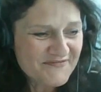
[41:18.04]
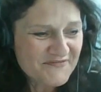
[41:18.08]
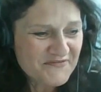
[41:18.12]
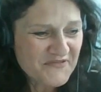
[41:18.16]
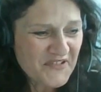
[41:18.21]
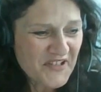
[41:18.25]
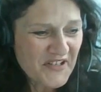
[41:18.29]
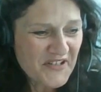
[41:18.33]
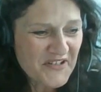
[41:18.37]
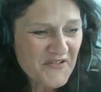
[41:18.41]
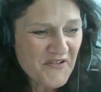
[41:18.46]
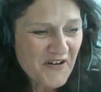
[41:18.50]

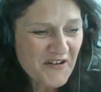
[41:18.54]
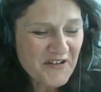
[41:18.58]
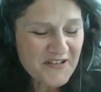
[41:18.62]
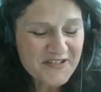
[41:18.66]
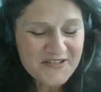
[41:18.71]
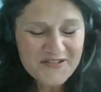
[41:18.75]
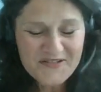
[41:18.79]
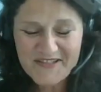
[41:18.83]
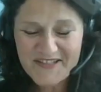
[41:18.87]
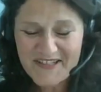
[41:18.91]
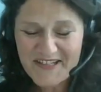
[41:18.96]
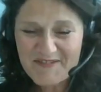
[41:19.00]
where you are
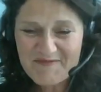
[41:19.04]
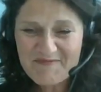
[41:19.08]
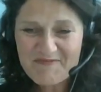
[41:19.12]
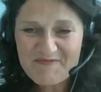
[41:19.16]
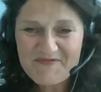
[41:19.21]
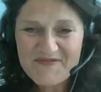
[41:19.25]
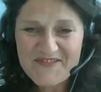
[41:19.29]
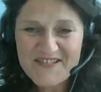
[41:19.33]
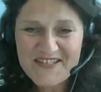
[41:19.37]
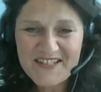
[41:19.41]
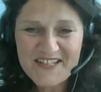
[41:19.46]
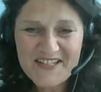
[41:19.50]
today.
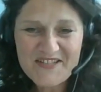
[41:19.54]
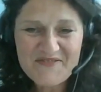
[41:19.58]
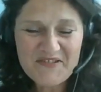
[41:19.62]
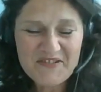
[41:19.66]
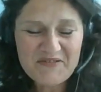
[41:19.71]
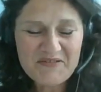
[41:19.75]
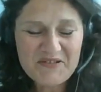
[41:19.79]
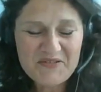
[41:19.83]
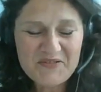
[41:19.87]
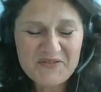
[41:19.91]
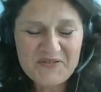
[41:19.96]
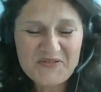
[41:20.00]
So it's
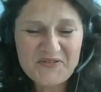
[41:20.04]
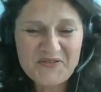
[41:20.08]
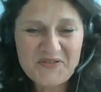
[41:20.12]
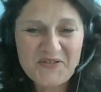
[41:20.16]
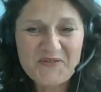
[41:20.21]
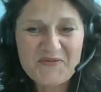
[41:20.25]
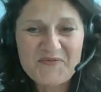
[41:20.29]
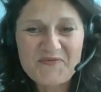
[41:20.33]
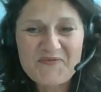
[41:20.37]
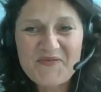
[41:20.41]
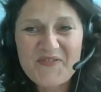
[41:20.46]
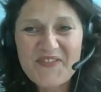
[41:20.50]
very good to
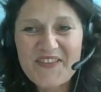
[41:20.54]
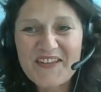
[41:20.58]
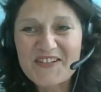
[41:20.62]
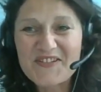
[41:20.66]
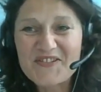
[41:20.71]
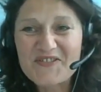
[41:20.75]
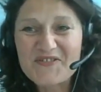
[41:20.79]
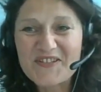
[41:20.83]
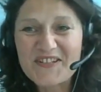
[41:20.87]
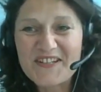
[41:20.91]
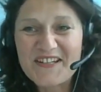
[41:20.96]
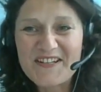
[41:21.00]
know.
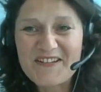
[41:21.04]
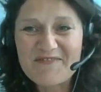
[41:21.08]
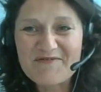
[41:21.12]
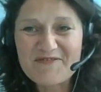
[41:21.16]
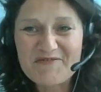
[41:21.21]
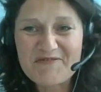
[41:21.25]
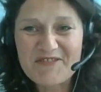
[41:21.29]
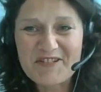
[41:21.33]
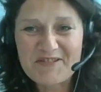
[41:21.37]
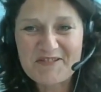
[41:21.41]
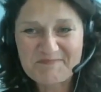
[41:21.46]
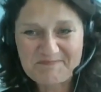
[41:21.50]
Thank you again,
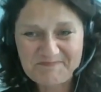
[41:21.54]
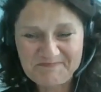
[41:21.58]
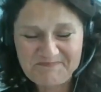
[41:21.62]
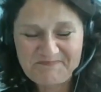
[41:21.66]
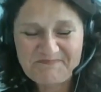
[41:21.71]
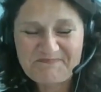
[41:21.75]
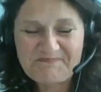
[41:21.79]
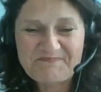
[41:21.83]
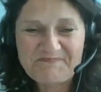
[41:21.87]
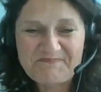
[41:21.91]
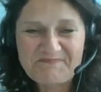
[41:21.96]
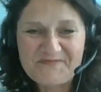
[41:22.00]
everyone.
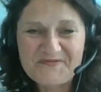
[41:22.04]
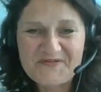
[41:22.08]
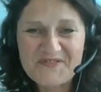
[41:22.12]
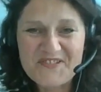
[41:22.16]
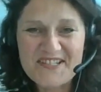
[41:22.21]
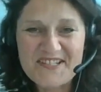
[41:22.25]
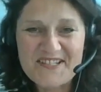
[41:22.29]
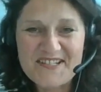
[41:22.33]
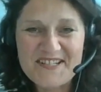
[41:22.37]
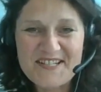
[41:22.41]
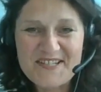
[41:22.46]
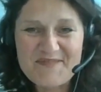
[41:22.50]
It
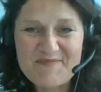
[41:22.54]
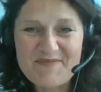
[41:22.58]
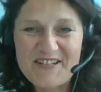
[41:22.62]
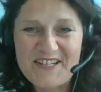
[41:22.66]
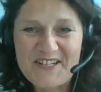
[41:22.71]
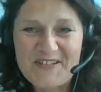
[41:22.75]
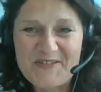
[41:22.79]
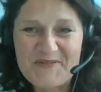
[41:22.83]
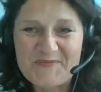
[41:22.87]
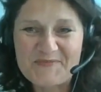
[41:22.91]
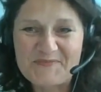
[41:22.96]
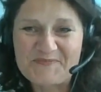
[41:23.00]
was nice
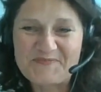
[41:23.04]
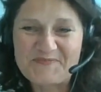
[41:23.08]
meeting you.